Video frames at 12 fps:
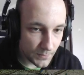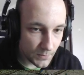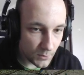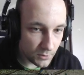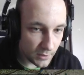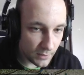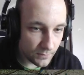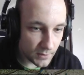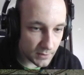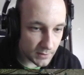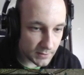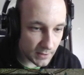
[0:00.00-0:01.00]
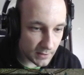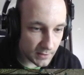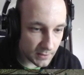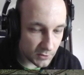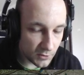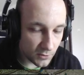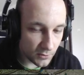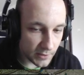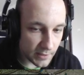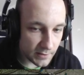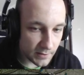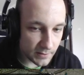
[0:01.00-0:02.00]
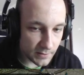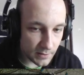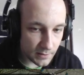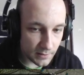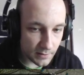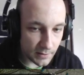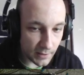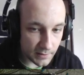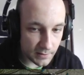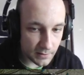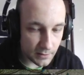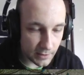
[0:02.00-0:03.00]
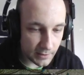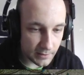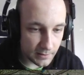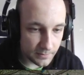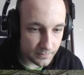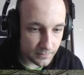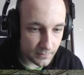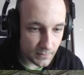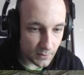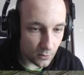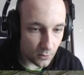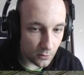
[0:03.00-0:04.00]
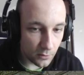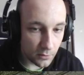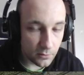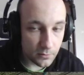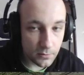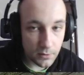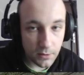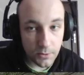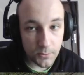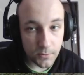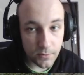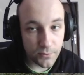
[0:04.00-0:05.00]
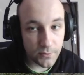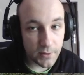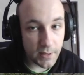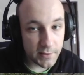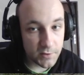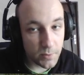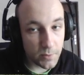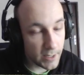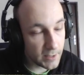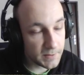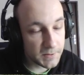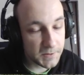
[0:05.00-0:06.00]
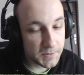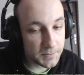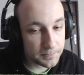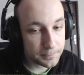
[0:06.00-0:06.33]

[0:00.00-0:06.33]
Not every state has joined us yet, right? All with nice minds.